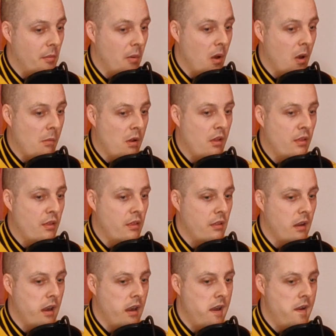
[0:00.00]
to Bournemouth.
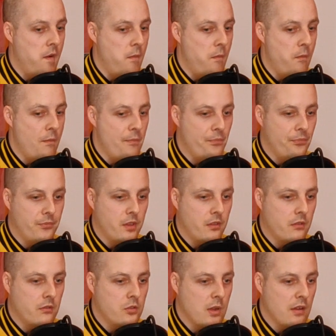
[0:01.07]
Um,
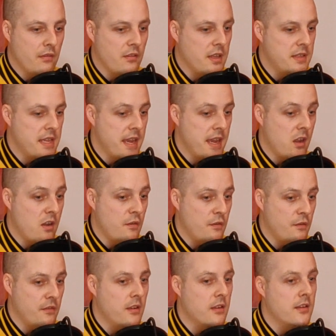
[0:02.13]
12.30 kickoff,
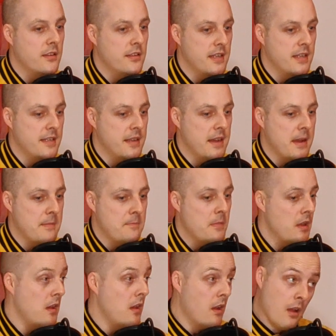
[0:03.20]
dinner time.
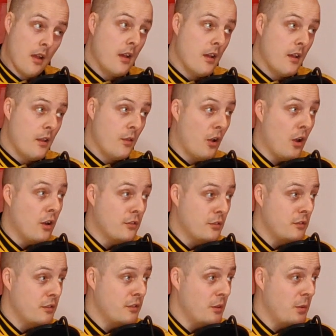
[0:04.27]

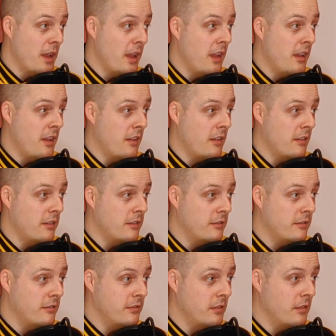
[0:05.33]
Thoughts? Are we,
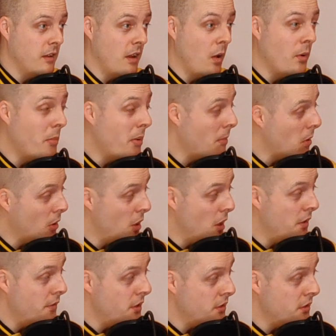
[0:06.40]
are we a bit more
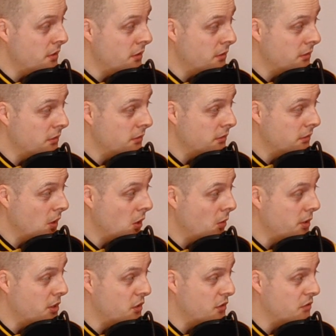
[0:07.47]
nervous? Or are
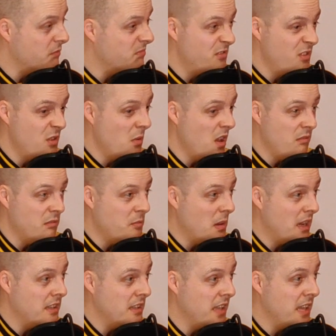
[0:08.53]
we just, do you know what,
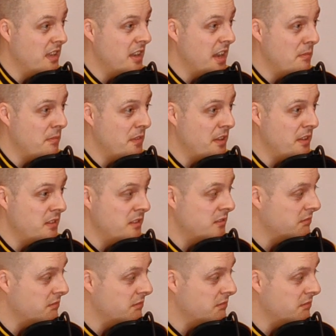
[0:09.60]
back in the league at Anfield?